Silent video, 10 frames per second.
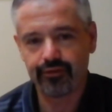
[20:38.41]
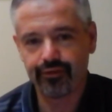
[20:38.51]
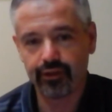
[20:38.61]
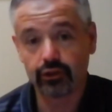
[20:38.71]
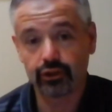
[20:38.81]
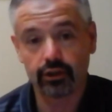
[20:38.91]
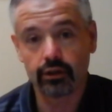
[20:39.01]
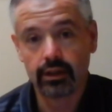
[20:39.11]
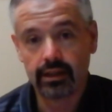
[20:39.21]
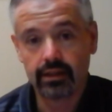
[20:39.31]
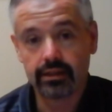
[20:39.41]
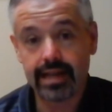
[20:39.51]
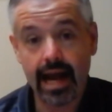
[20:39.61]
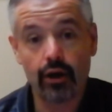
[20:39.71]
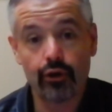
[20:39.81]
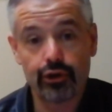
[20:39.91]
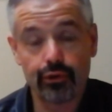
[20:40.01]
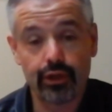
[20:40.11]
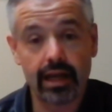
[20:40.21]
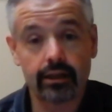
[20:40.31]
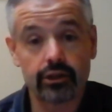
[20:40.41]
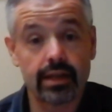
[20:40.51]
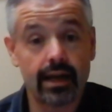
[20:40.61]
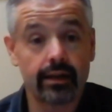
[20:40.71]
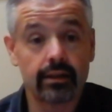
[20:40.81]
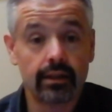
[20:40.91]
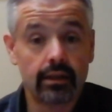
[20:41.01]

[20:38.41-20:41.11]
filter down to things that